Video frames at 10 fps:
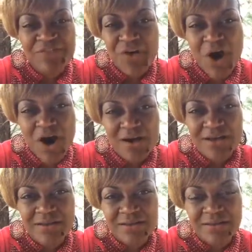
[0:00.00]

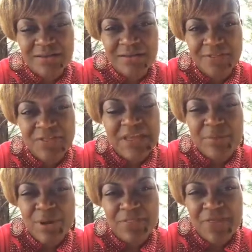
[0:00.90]
fog. Think
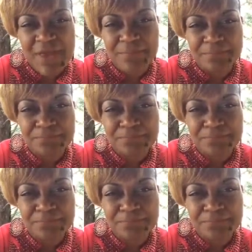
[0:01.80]
about that.